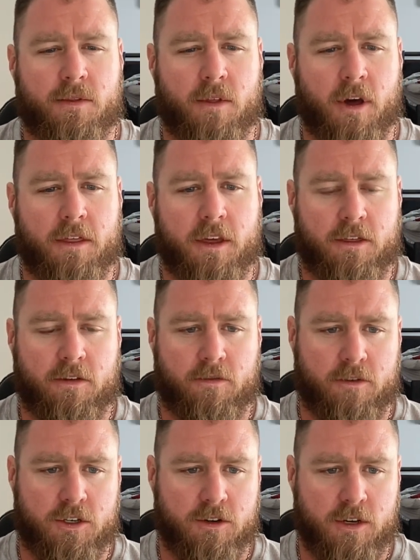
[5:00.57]
I
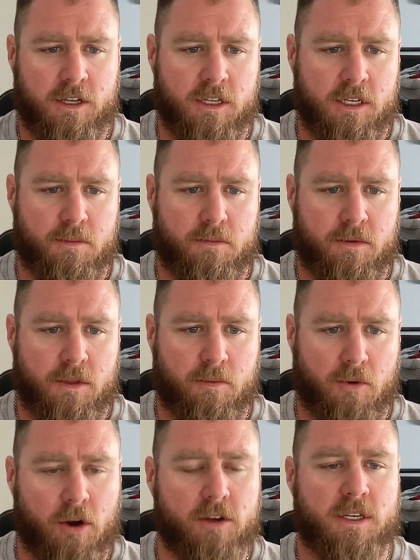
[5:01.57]
think during the
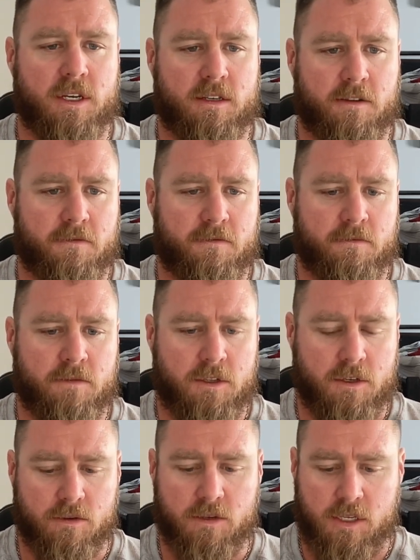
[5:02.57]
process of
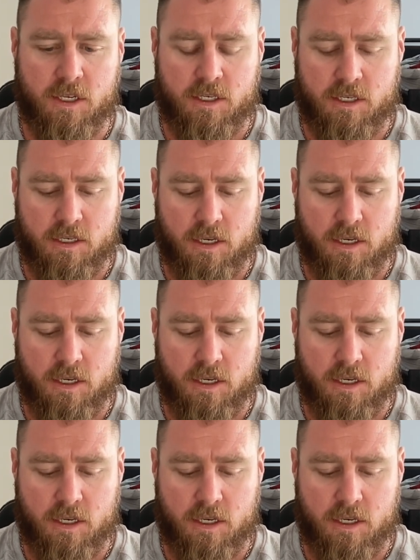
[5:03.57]
doing this